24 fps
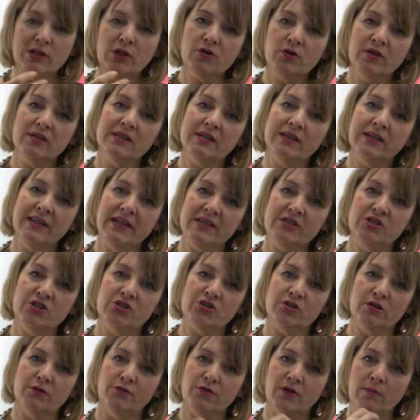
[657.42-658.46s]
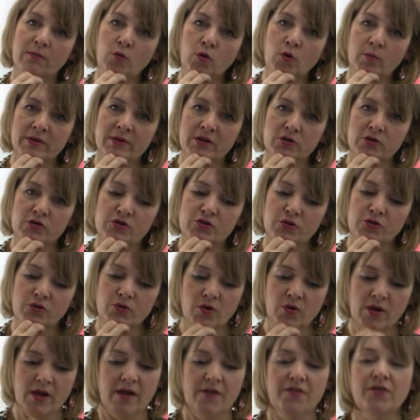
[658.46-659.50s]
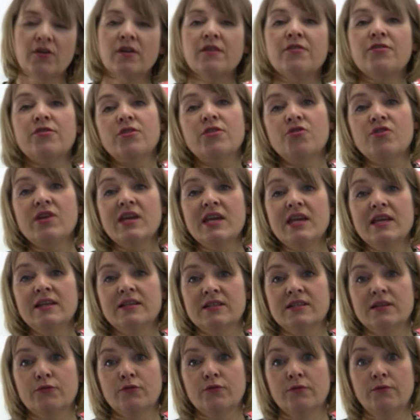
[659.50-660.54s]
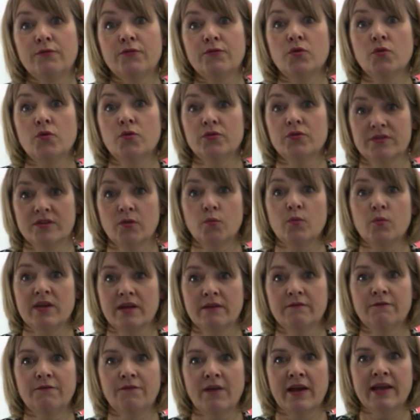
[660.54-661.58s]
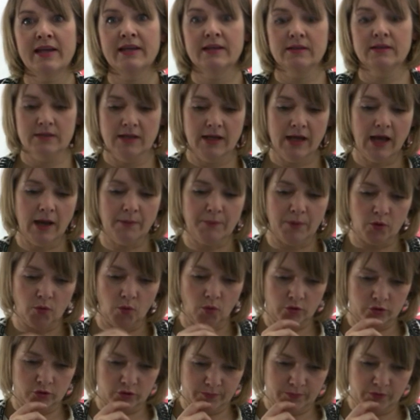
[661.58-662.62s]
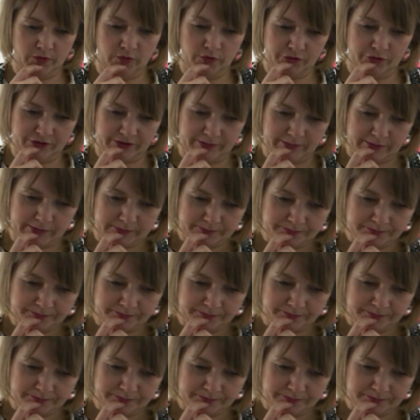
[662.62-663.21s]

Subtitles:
look at the literature for a moment or two, there are three different views that we can find about entrepreneurship.